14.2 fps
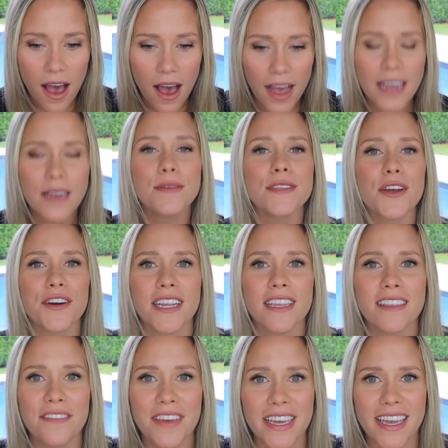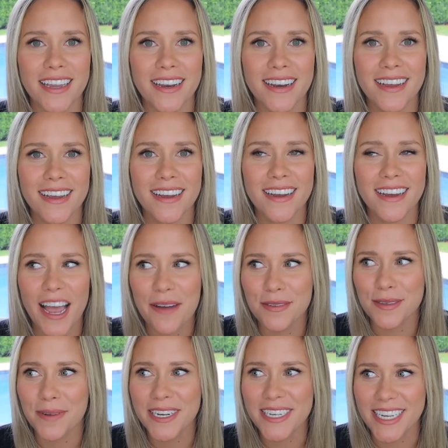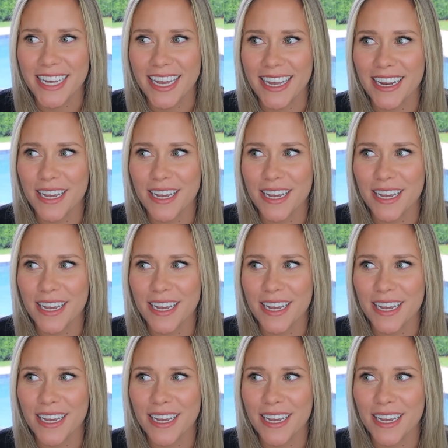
I was already living in. I was renting it.